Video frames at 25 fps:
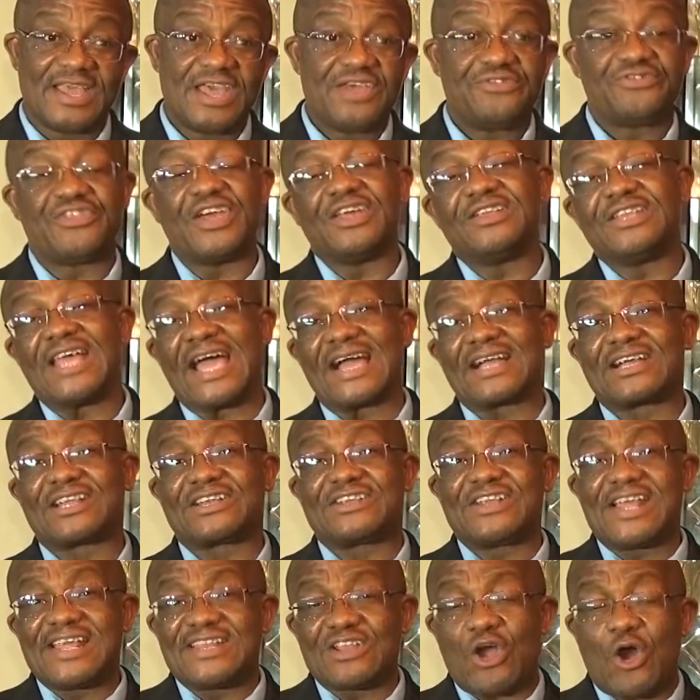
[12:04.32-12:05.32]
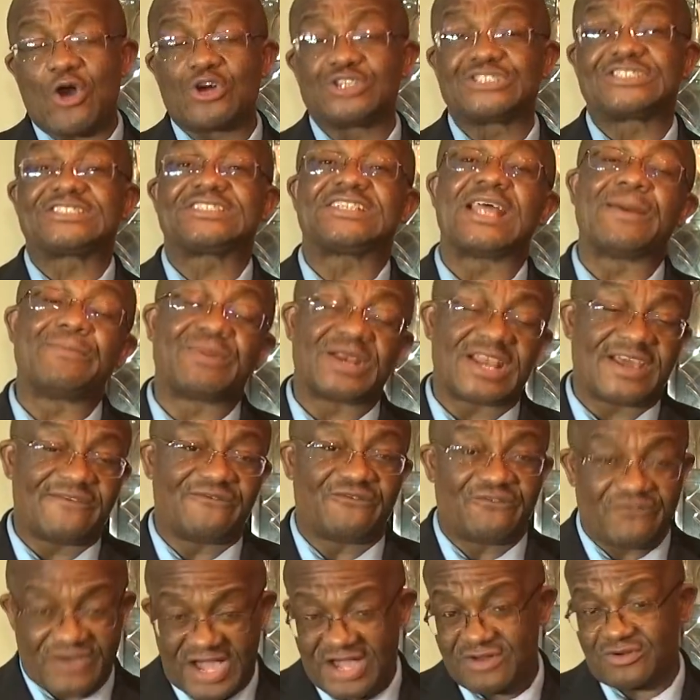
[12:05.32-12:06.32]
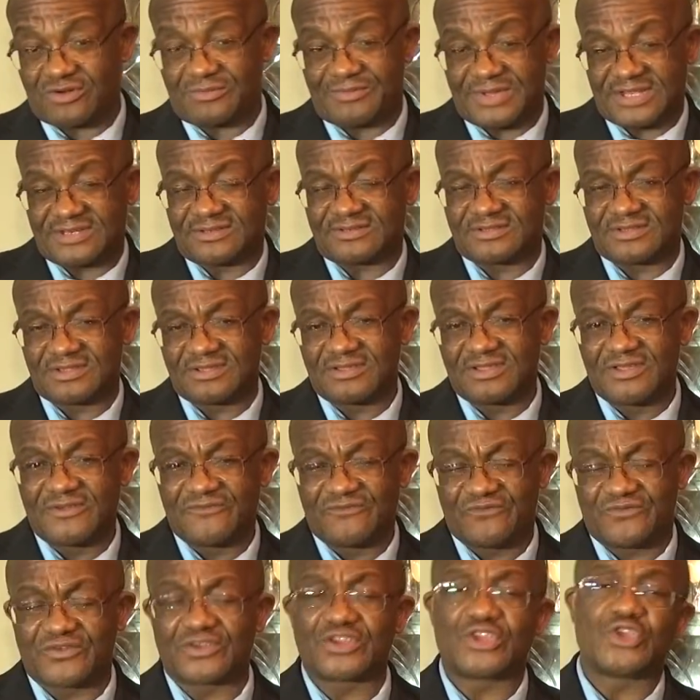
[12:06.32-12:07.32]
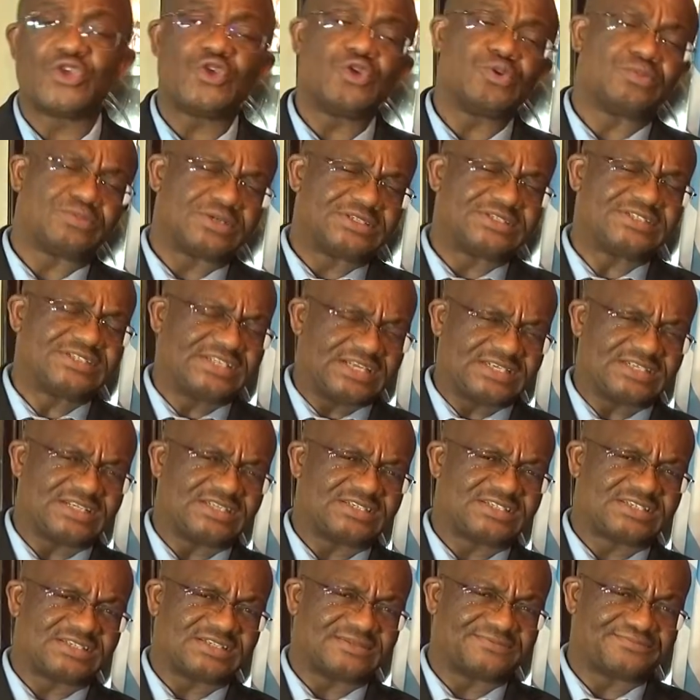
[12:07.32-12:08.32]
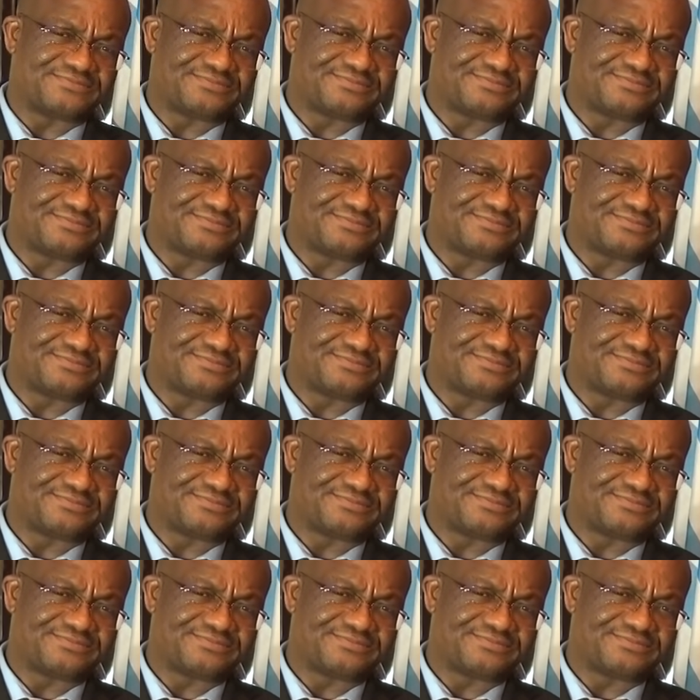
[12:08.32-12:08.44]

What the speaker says: then they create unstable environment for the human dignity.